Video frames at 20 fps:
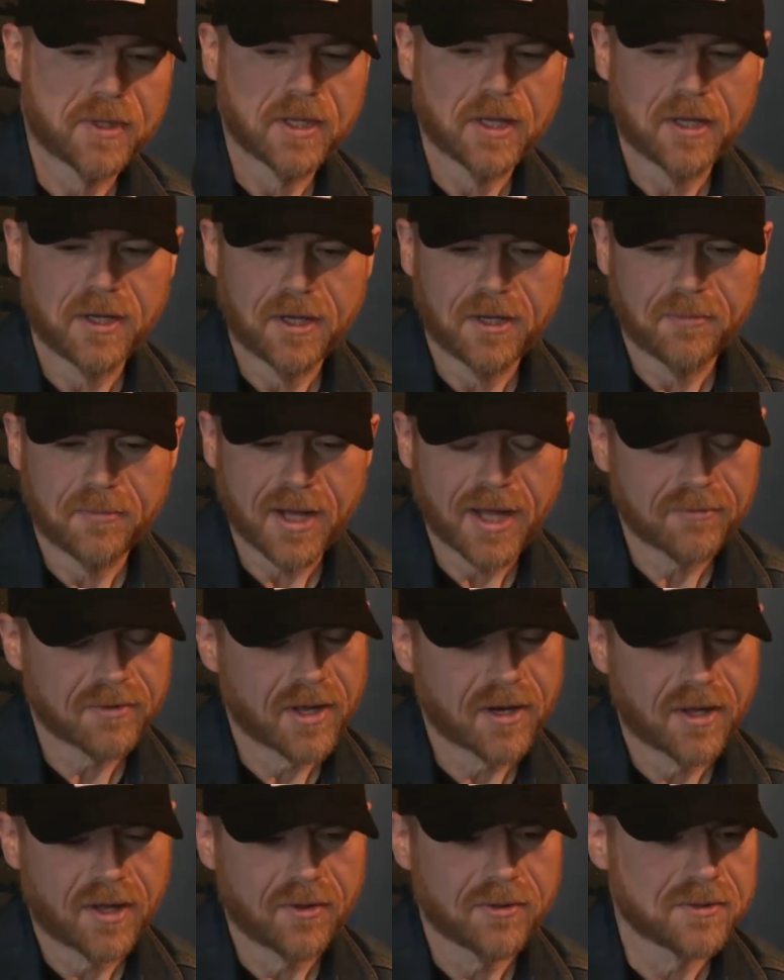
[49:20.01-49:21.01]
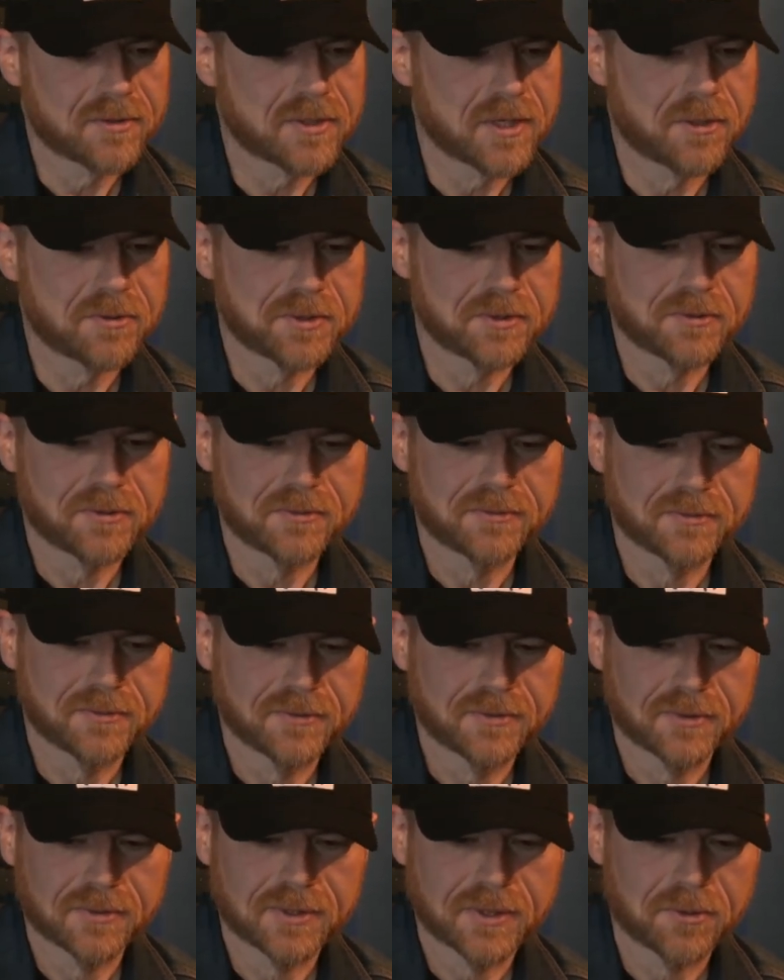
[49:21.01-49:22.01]
Um, I've got all the social
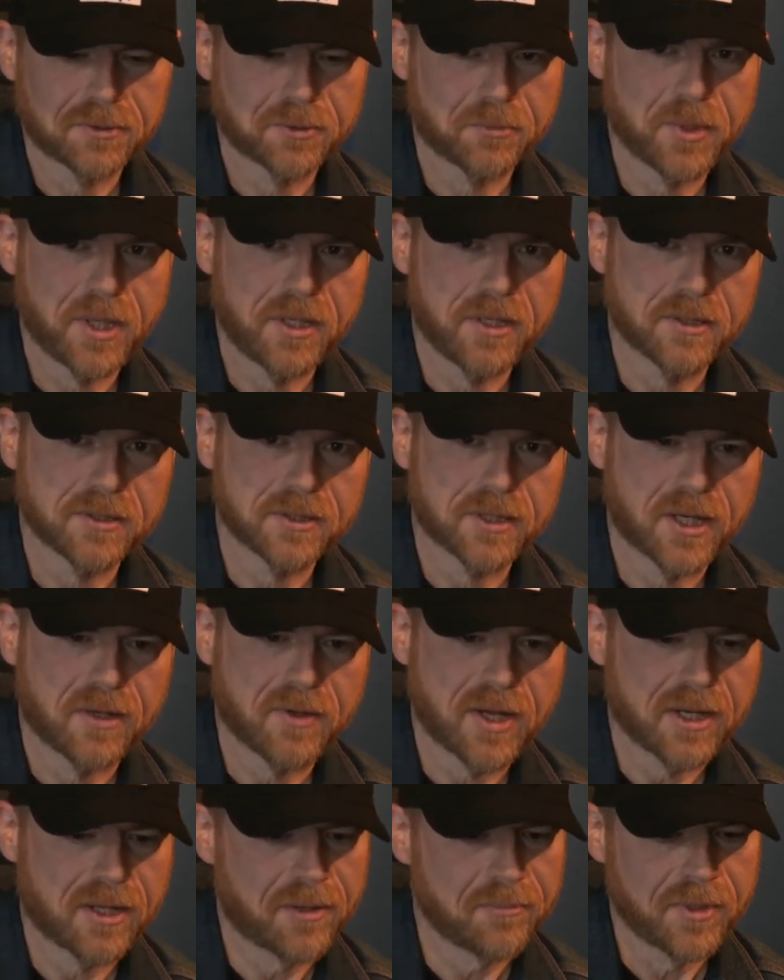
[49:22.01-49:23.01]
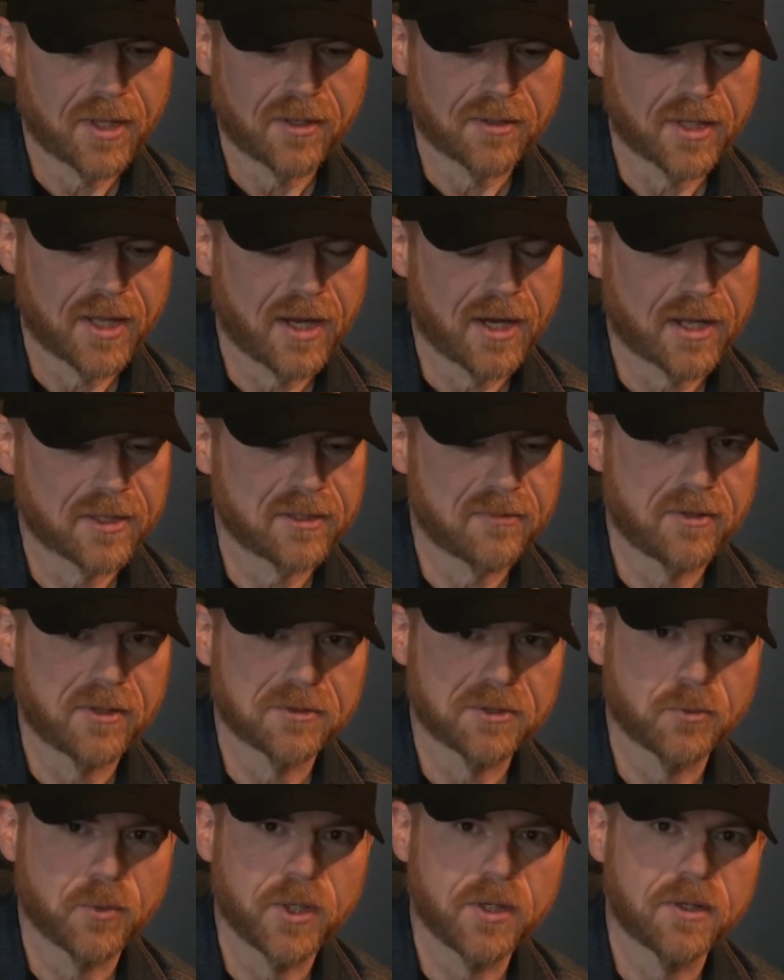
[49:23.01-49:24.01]
the social media stuff. I, am not that active
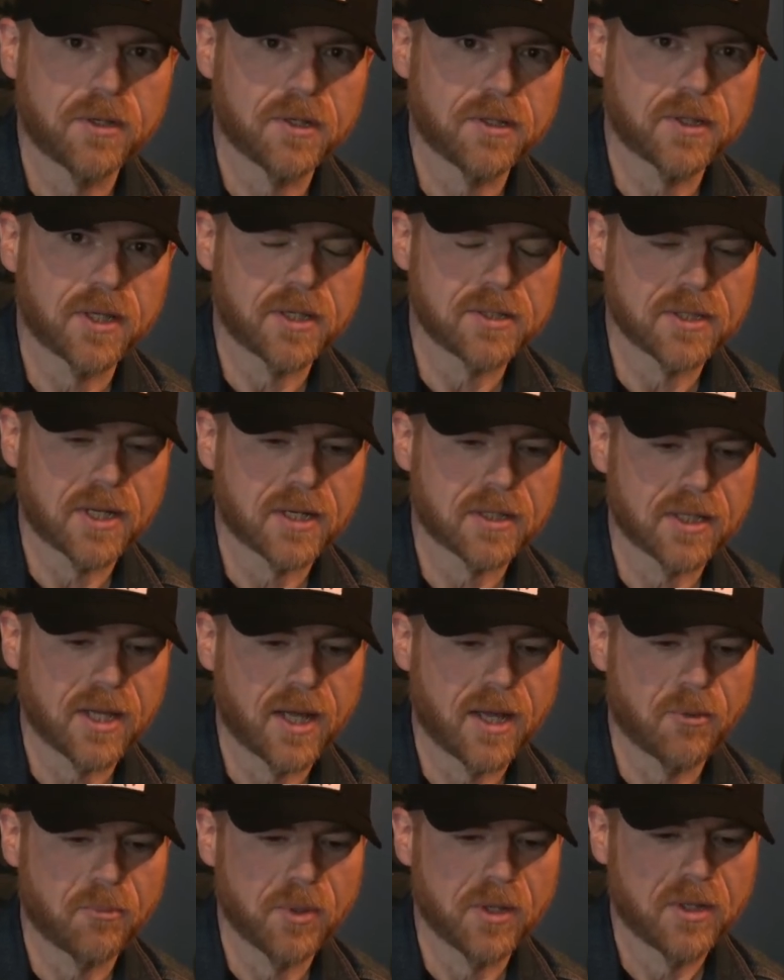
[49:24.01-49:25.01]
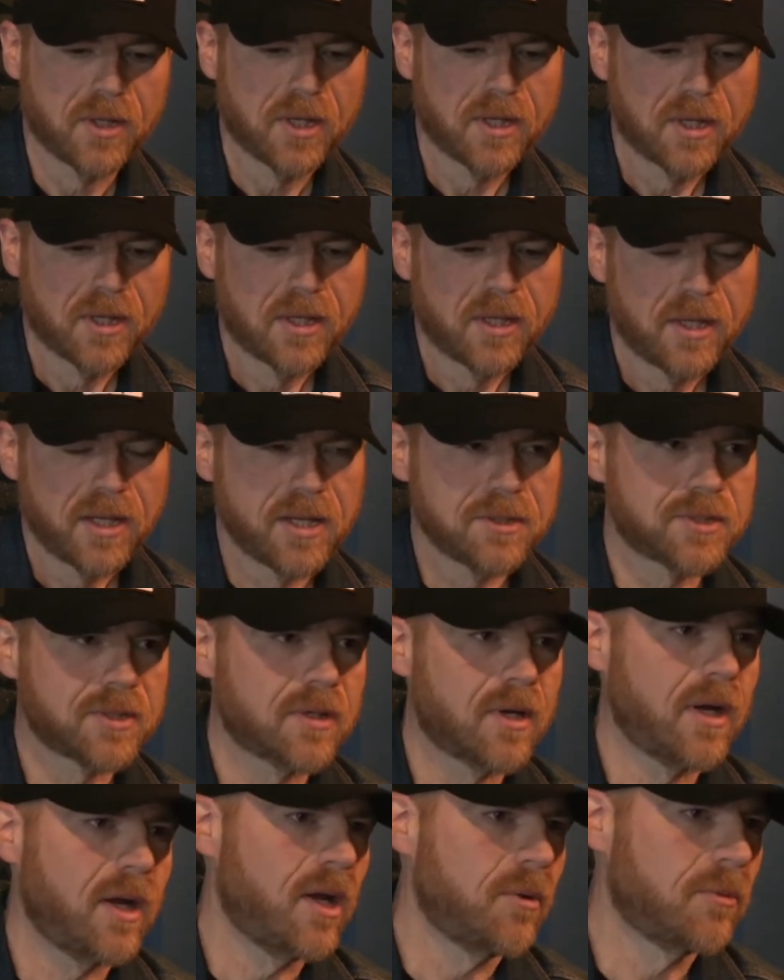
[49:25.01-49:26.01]
on Twitter and things like that, but
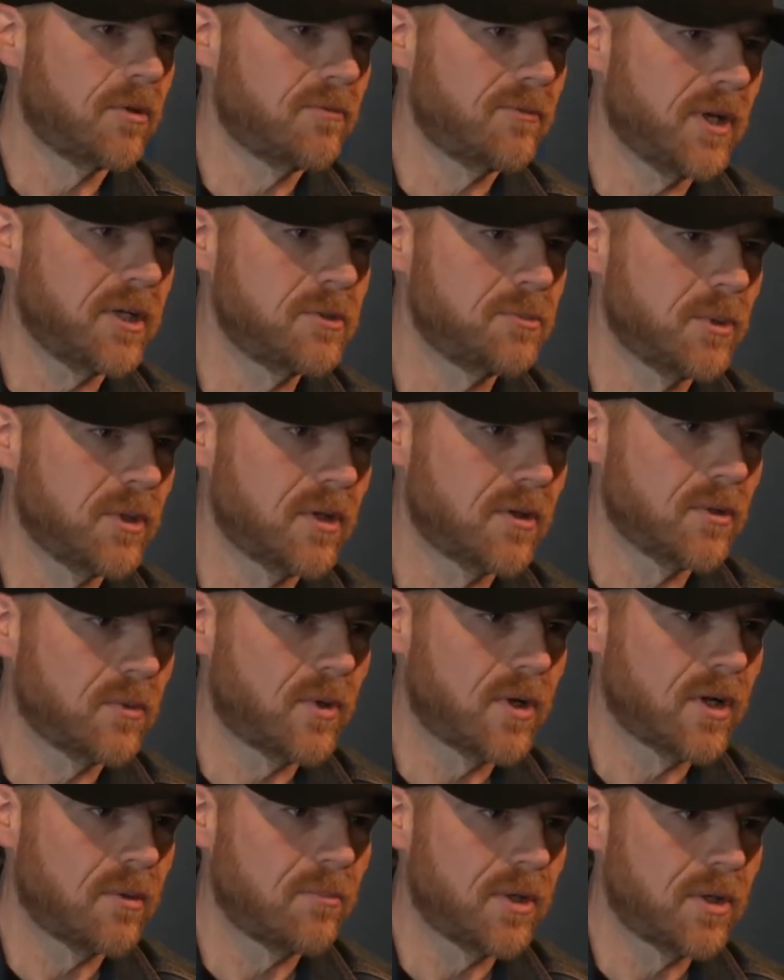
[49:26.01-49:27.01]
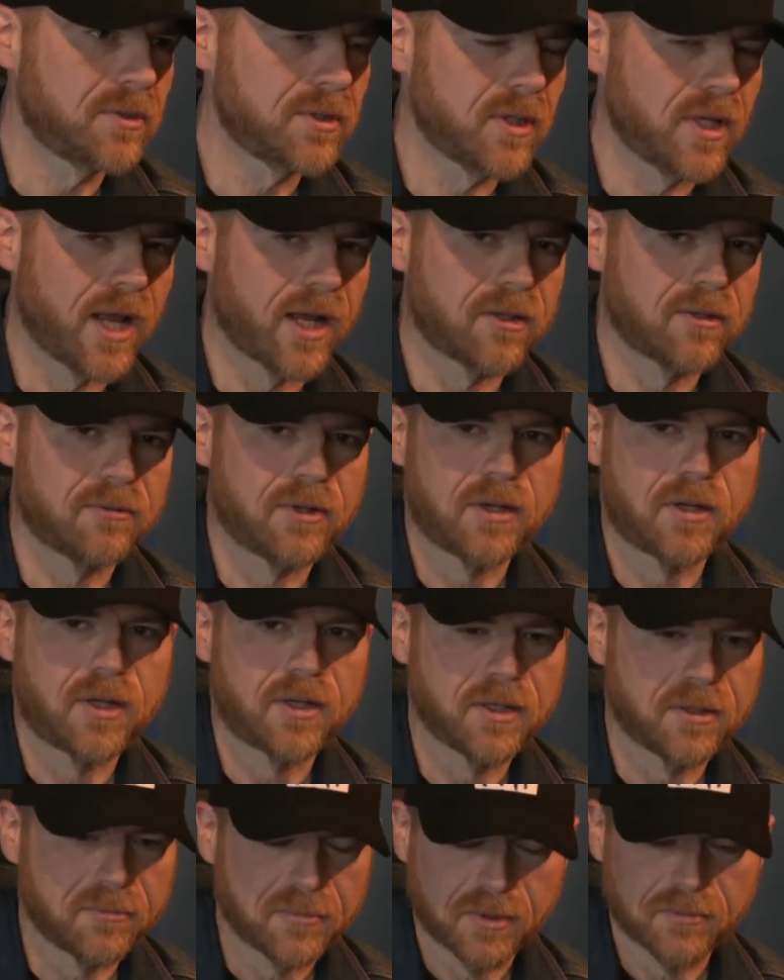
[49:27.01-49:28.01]
Instagram and Facebook are what I'm mostly active
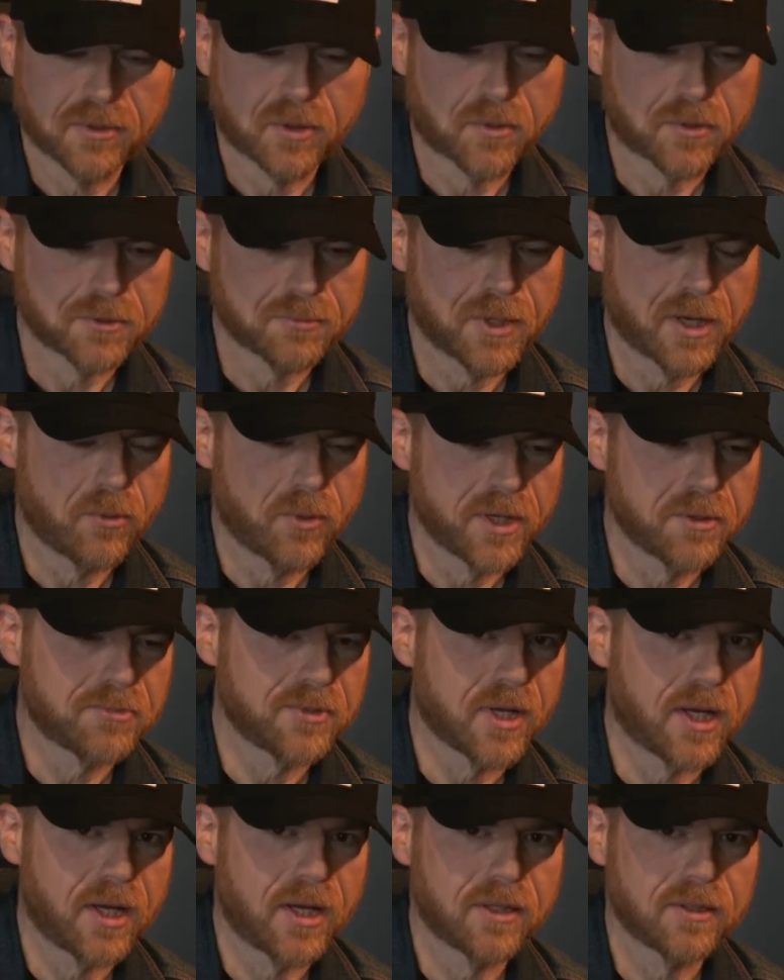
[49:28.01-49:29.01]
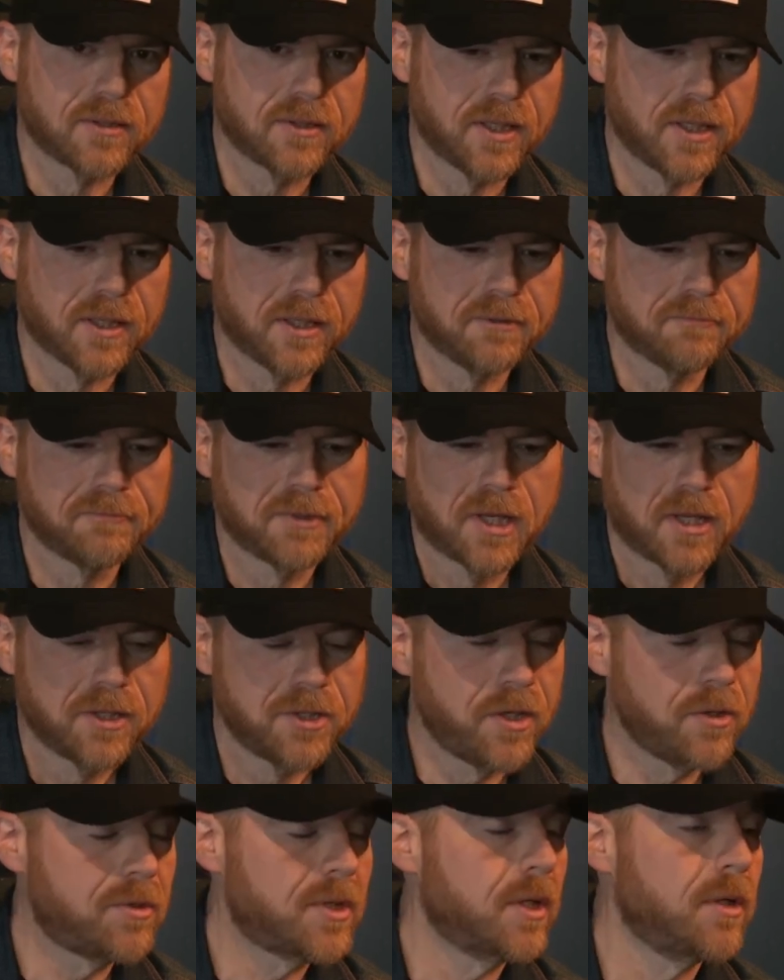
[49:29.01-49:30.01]
on, and of course my website and
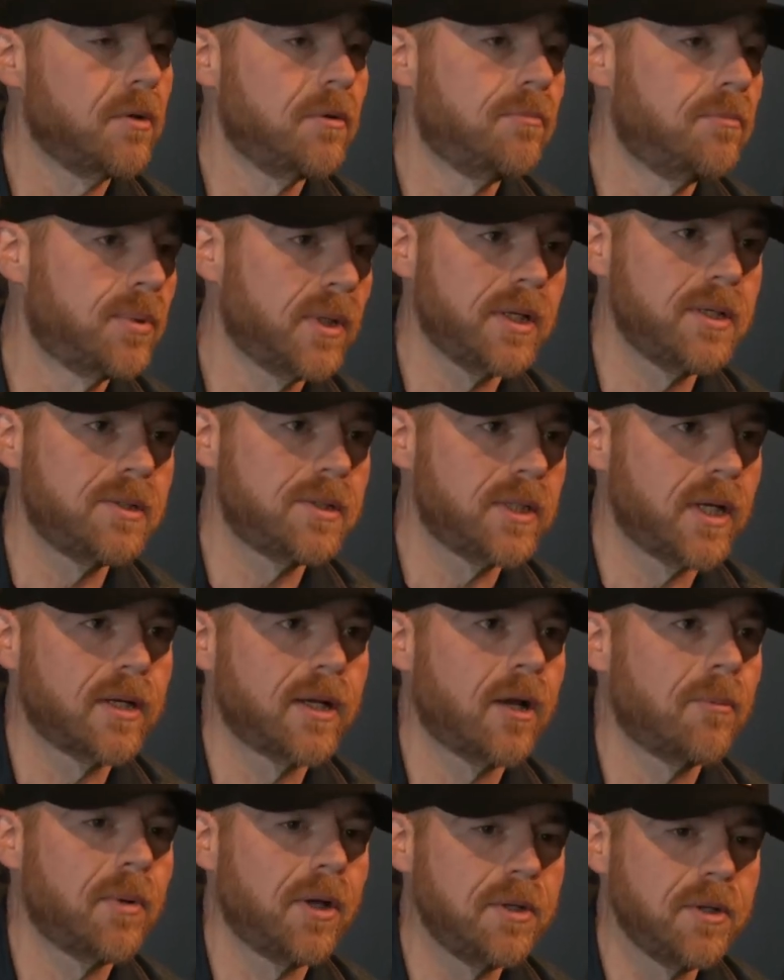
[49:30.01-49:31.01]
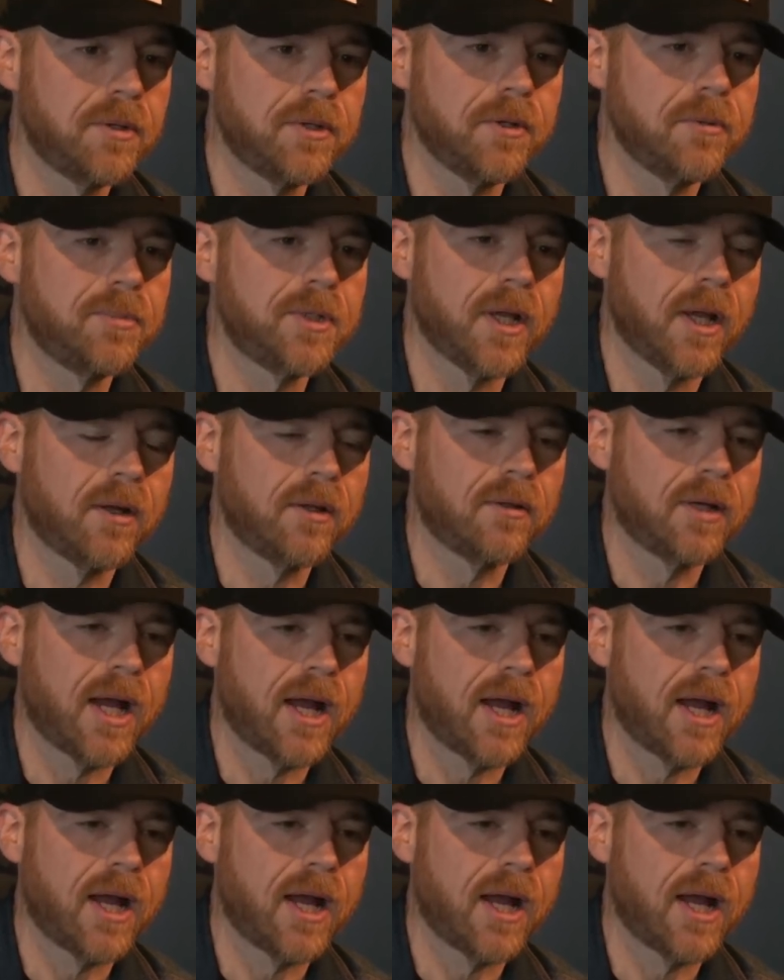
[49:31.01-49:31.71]
YouTube. Please check out my YouTube channel.